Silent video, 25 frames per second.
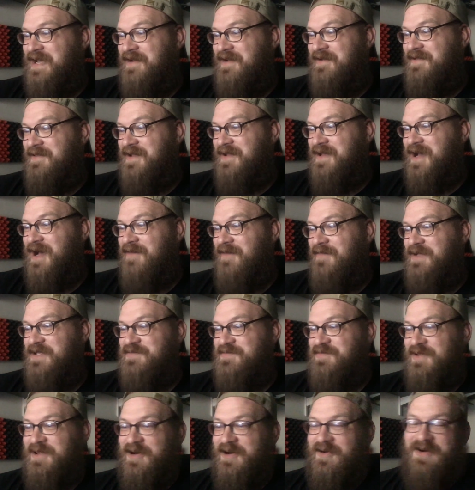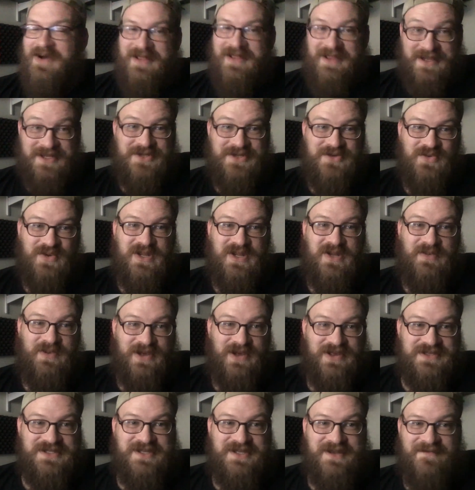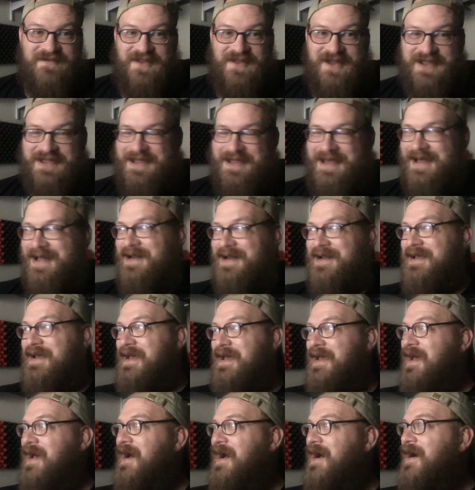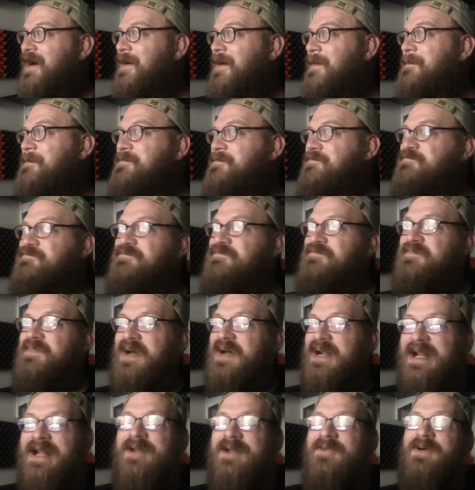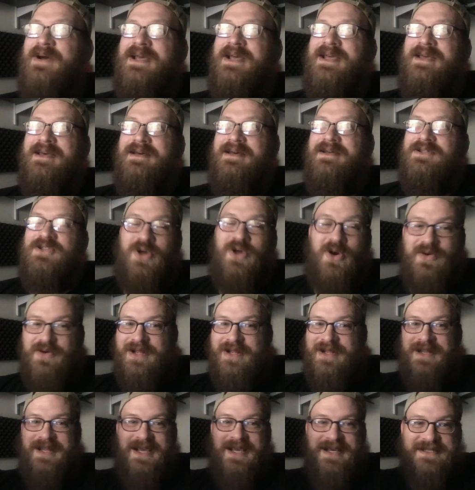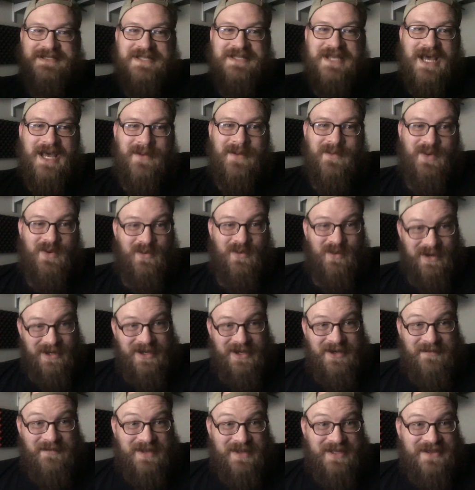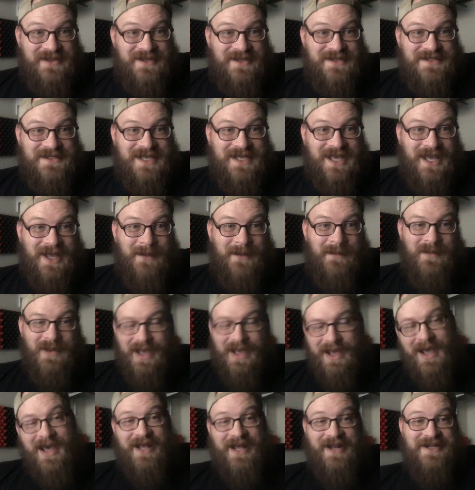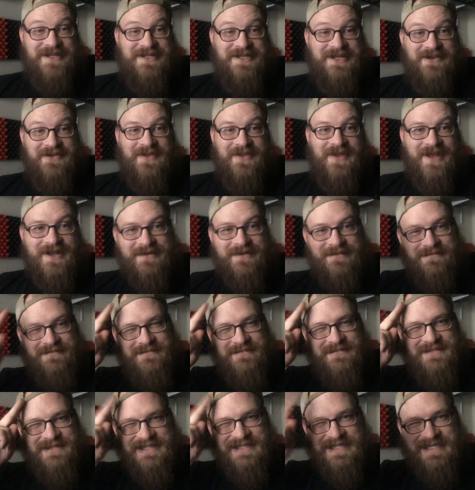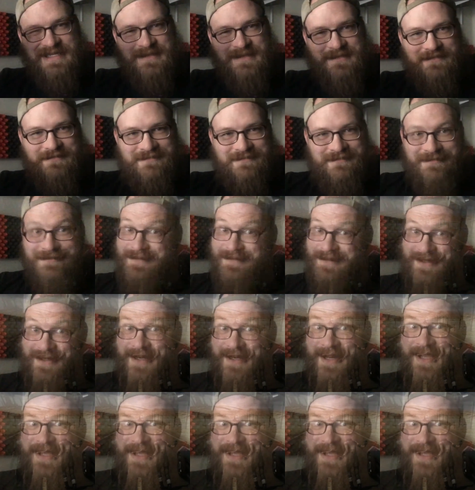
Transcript: down in the comments below. I like to read about stuff like that. Um, but anyway, tune in next time when we're going to beat this game. And until then, good